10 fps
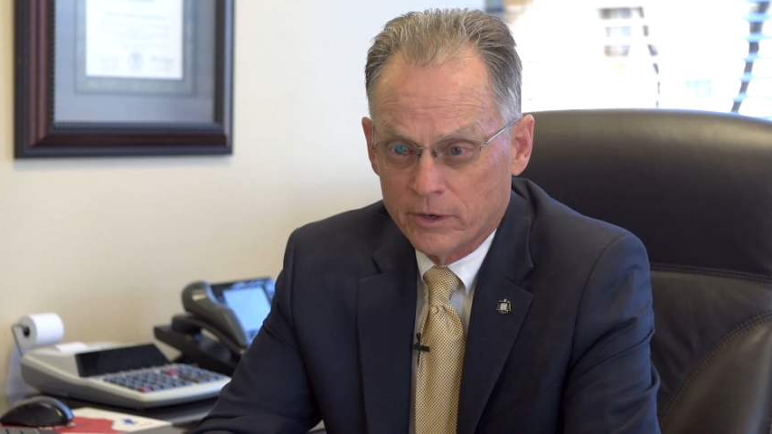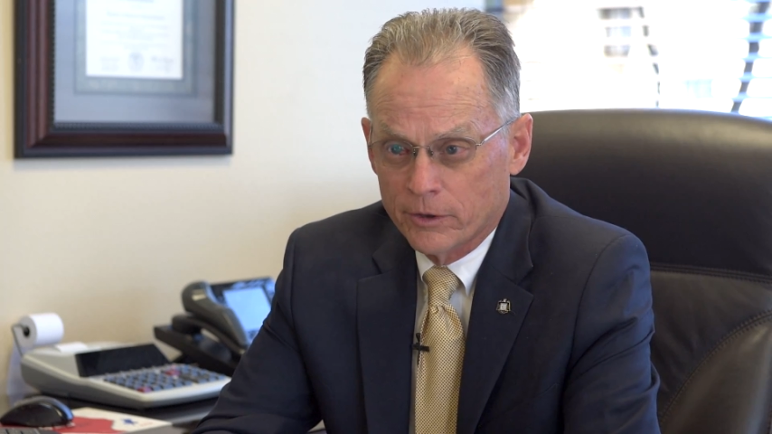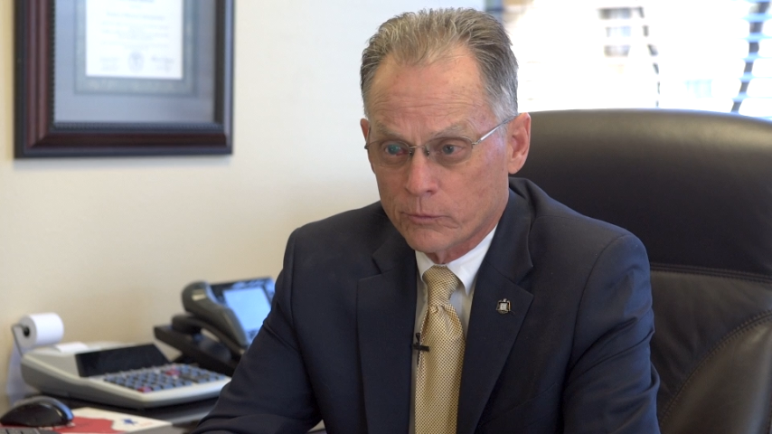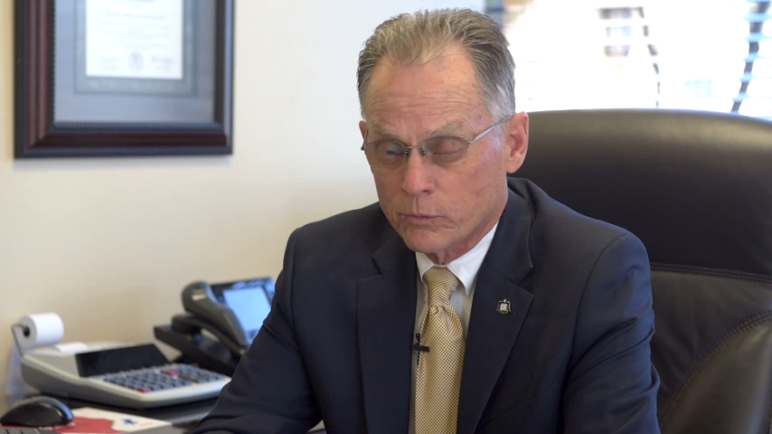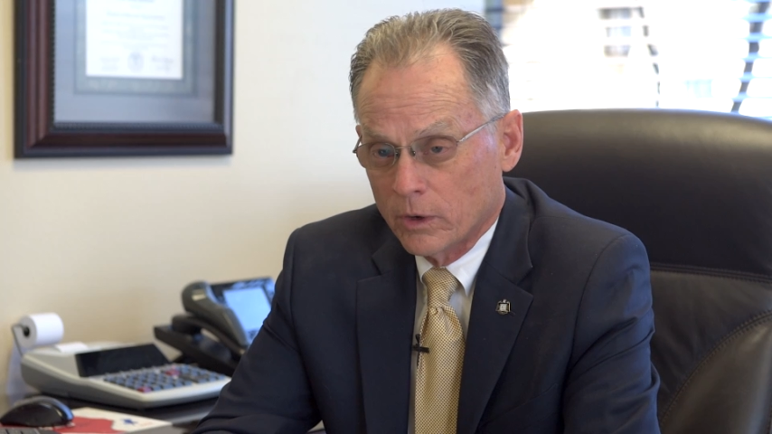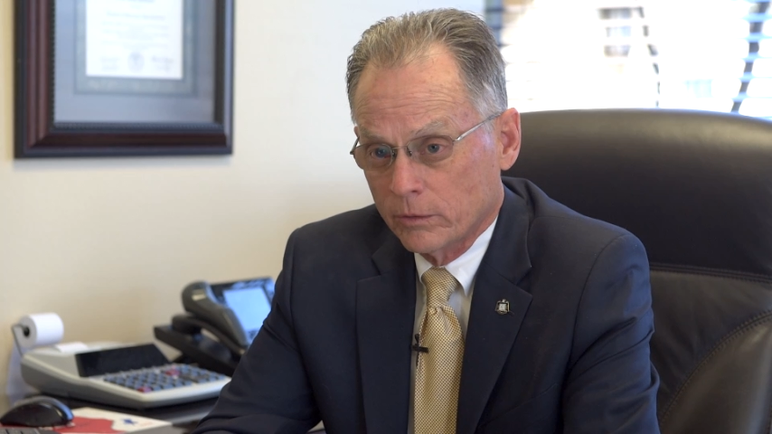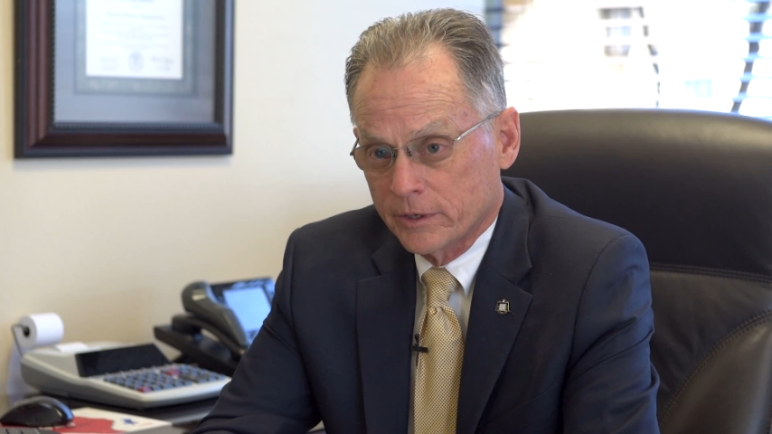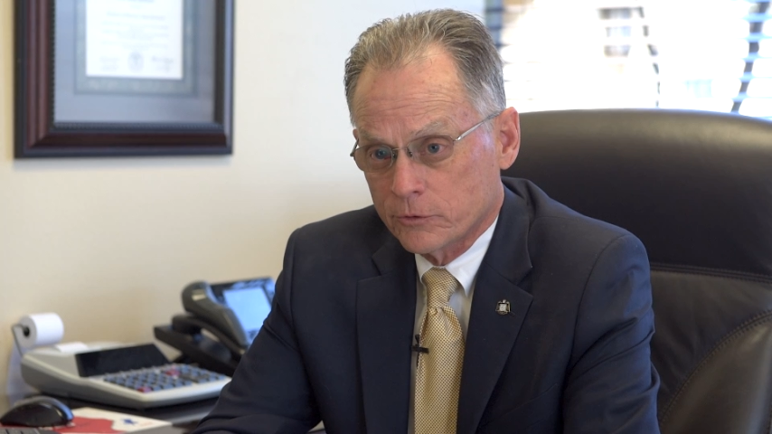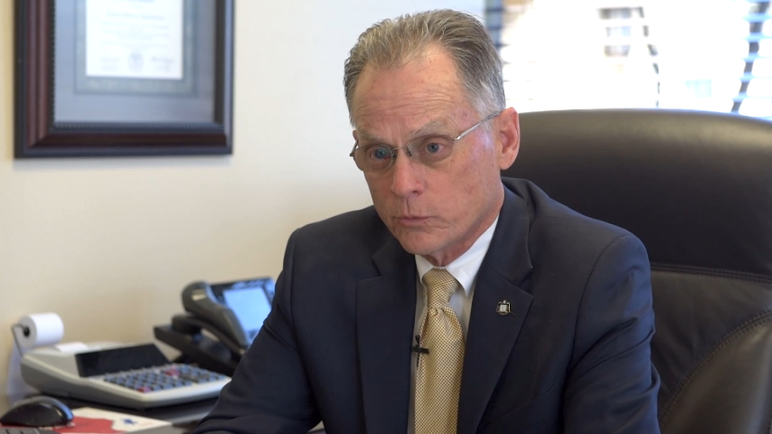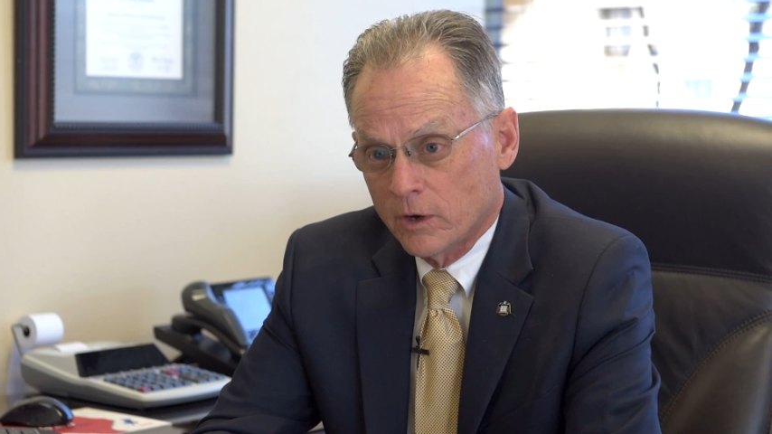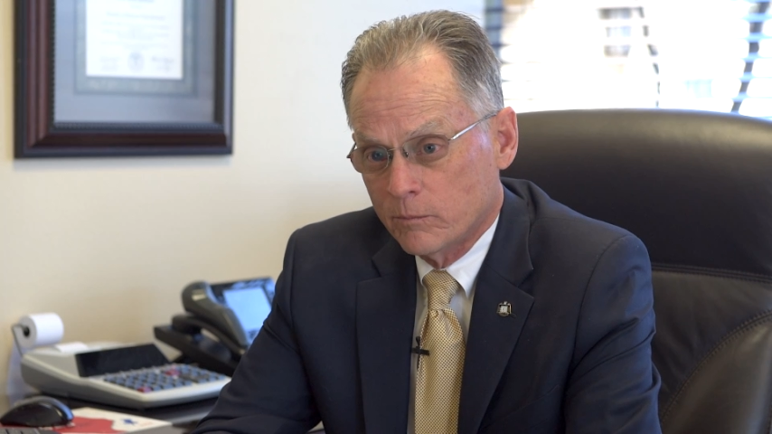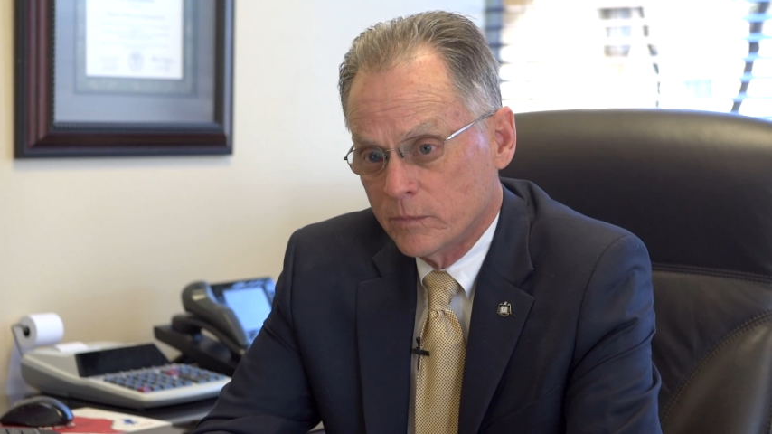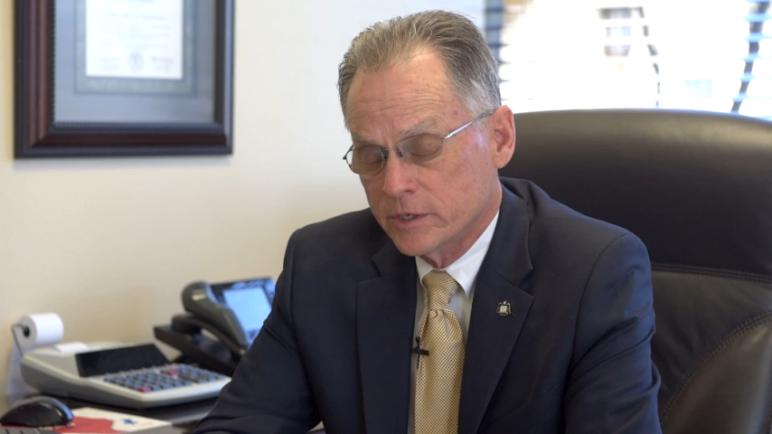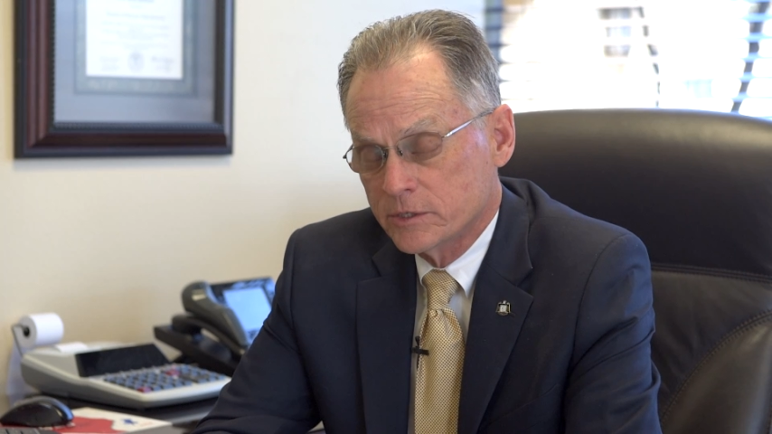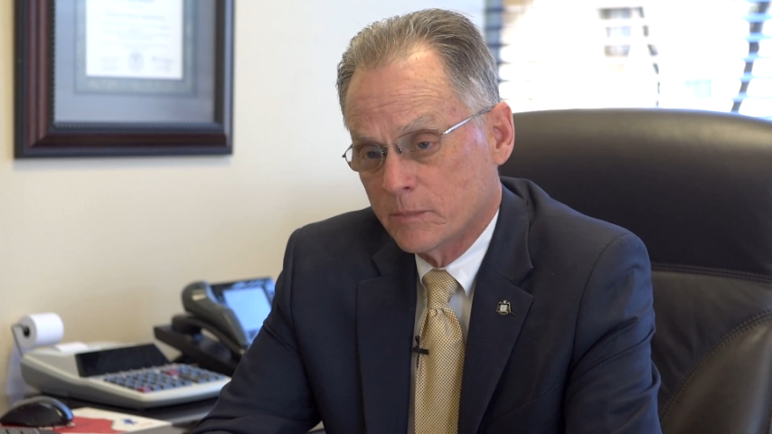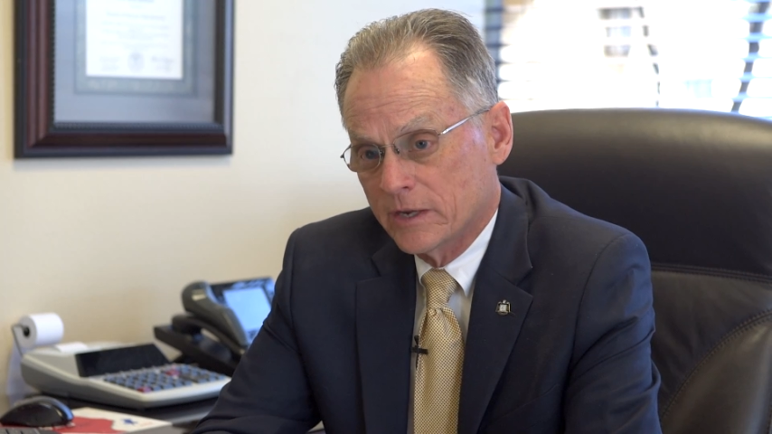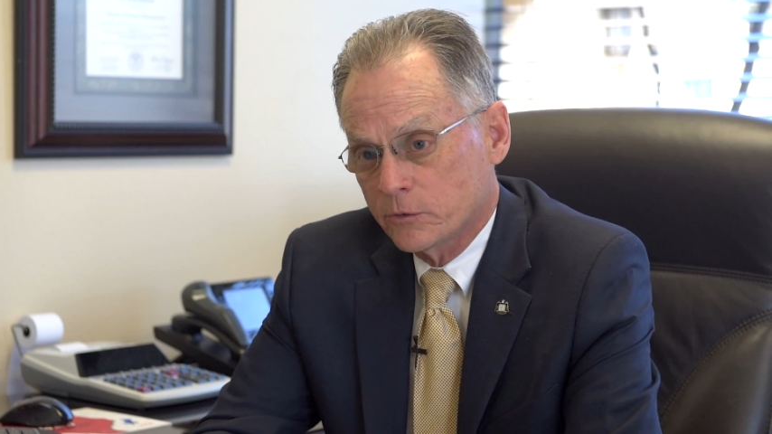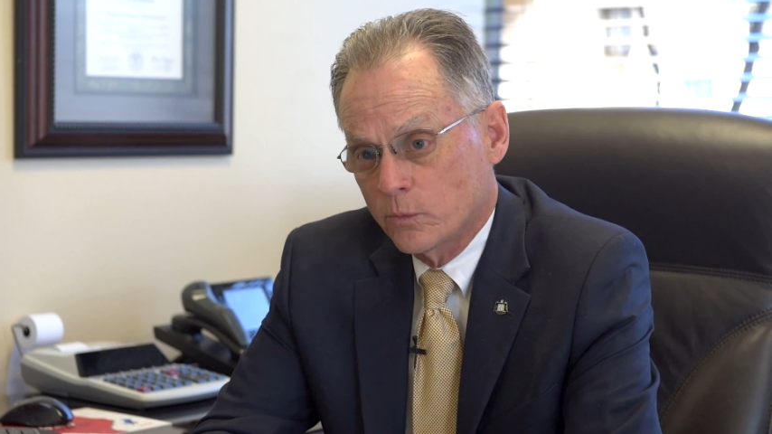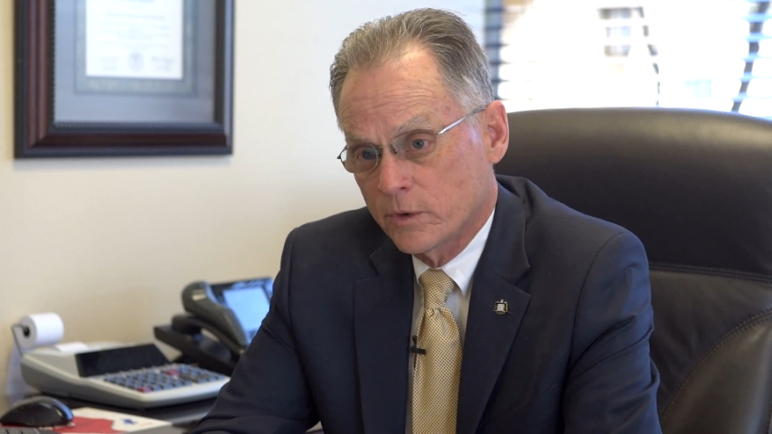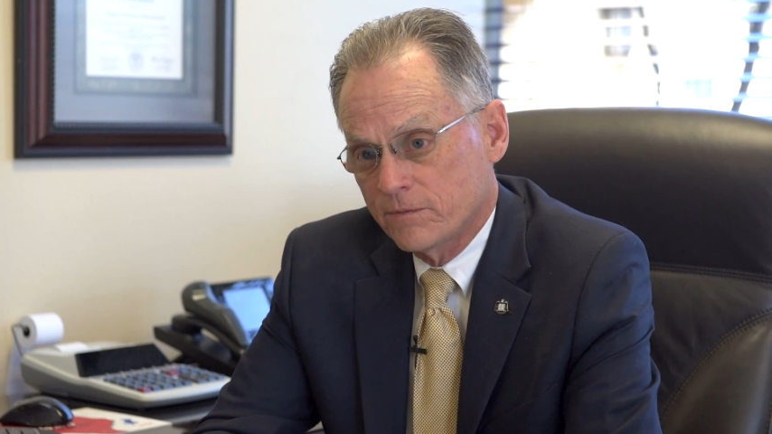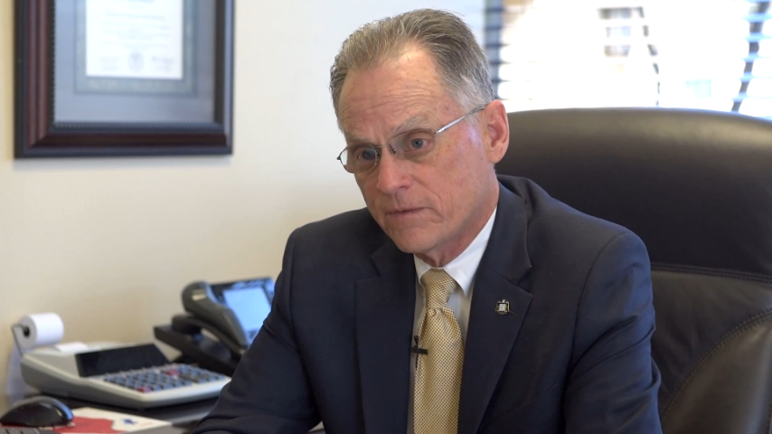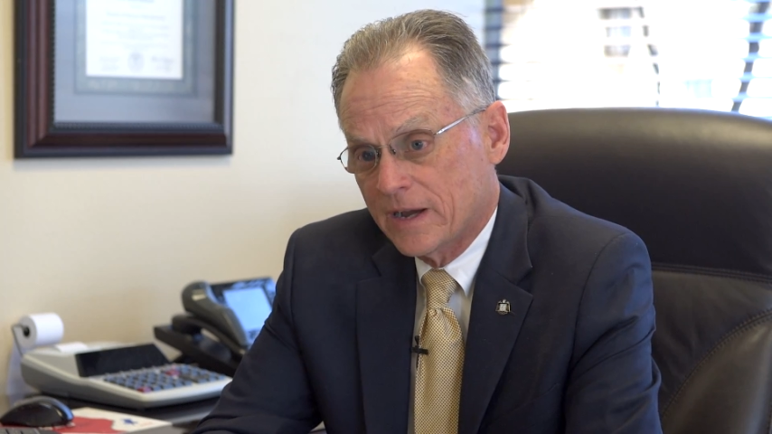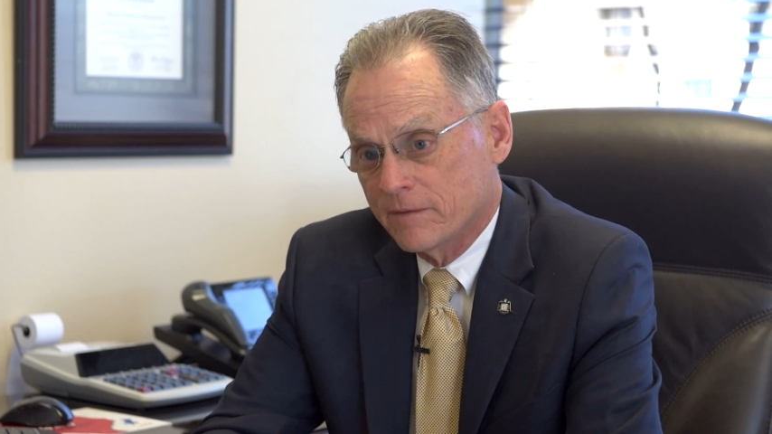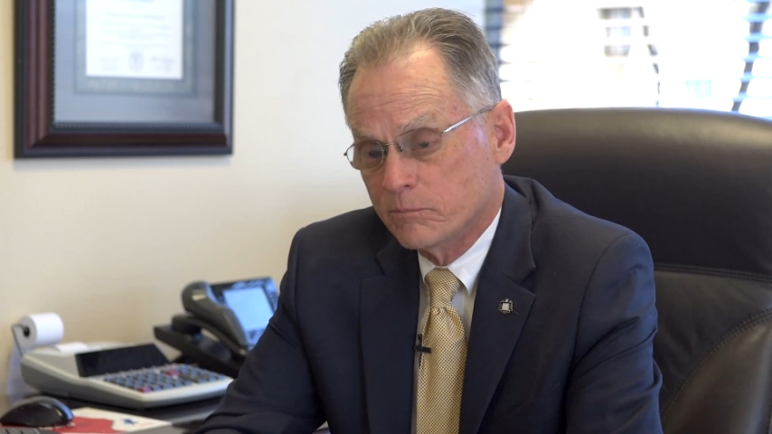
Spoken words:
on a rolling 12 months about $25